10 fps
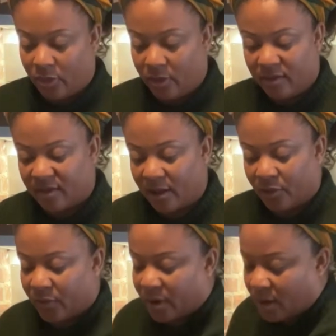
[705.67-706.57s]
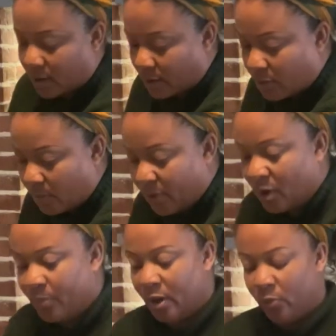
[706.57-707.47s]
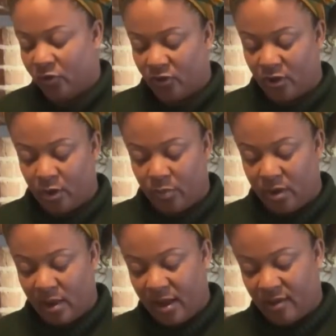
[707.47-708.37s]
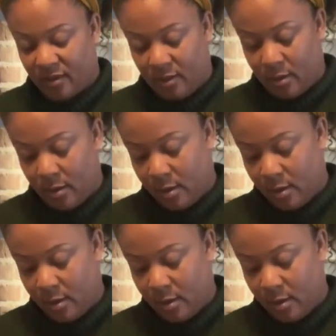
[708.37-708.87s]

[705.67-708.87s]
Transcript: the celery, the bell peppers. It's going to be nice and